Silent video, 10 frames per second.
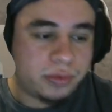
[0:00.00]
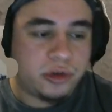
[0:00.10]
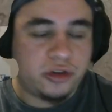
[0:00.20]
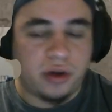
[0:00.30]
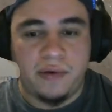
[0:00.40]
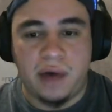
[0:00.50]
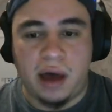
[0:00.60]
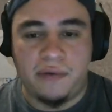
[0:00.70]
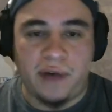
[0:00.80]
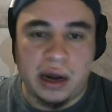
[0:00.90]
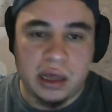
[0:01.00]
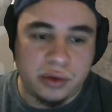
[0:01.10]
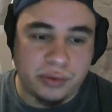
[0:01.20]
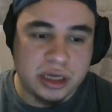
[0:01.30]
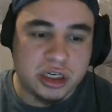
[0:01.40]
So I've finally
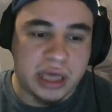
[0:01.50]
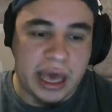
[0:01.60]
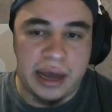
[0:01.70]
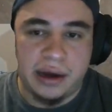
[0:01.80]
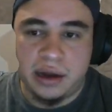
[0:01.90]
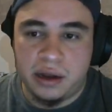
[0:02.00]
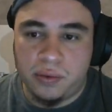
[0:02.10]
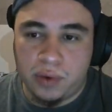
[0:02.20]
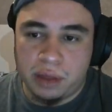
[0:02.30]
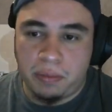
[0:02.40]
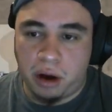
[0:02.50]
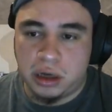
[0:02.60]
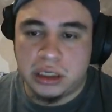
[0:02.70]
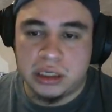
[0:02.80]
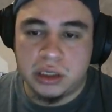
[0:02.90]
reached the end where the
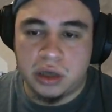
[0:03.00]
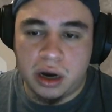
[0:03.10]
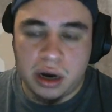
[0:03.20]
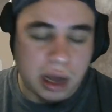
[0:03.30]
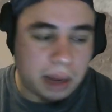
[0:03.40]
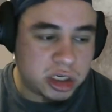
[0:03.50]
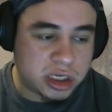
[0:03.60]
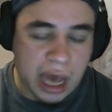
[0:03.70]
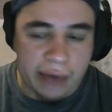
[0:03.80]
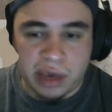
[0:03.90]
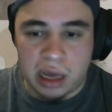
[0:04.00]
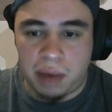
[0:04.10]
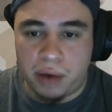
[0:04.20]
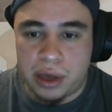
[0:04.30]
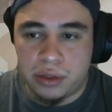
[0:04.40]
partisans are. I'm just navigating
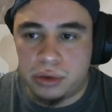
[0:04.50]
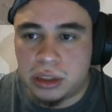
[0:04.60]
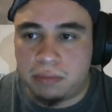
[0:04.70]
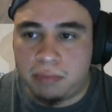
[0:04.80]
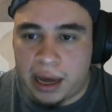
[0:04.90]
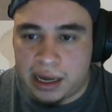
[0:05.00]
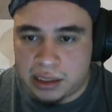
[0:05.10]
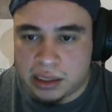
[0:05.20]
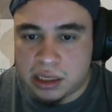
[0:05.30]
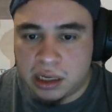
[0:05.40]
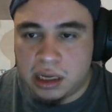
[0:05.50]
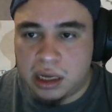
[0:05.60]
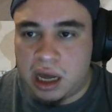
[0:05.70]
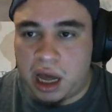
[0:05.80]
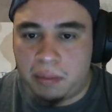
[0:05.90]
my way through some lines.
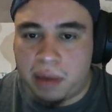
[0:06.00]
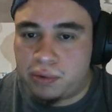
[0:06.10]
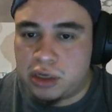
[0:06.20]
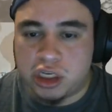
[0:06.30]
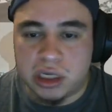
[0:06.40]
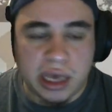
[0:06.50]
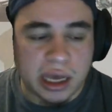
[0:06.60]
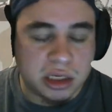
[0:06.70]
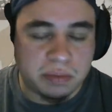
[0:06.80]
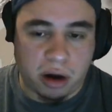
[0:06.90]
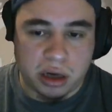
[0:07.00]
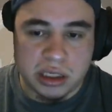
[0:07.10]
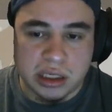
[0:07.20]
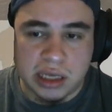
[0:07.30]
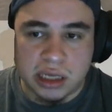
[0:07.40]
And we just engaged the
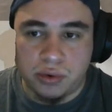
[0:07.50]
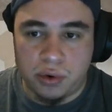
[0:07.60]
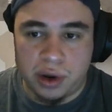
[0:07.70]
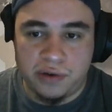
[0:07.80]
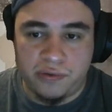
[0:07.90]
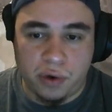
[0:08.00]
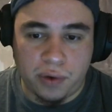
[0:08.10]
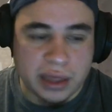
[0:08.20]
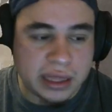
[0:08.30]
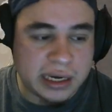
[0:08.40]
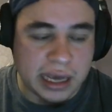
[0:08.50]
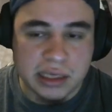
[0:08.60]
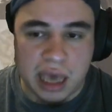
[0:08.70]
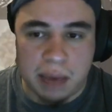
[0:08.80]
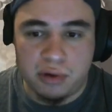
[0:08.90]
partisans. That's what we're here for, right? The tanks
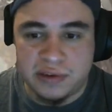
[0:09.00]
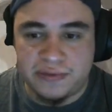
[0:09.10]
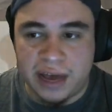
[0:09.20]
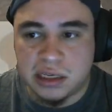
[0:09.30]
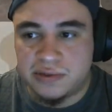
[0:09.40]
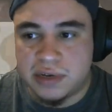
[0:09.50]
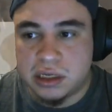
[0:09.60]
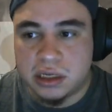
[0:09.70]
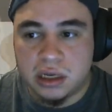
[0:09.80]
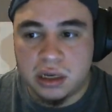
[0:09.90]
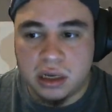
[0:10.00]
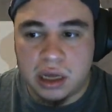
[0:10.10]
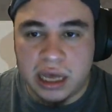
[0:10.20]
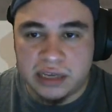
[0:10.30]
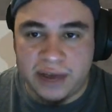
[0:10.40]
can't move as fast as us.
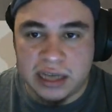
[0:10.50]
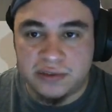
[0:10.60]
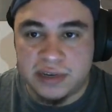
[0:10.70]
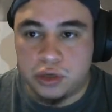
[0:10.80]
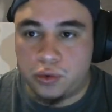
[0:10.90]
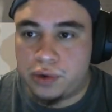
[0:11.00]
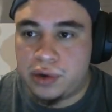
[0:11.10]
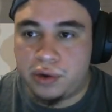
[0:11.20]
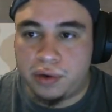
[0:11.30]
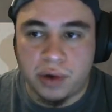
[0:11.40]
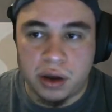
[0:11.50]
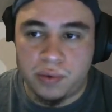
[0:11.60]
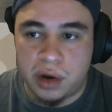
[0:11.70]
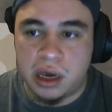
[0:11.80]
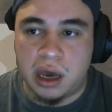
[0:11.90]
So what are we doing? We're
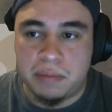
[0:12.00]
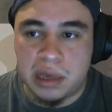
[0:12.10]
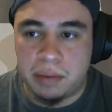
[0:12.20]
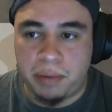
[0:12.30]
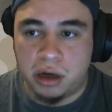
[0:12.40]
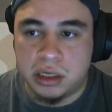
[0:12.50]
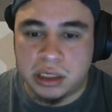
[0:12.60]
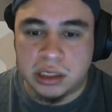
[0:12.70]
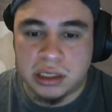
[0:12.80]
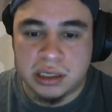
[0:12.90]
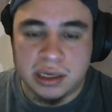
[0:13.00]
gonna come meet the partisans.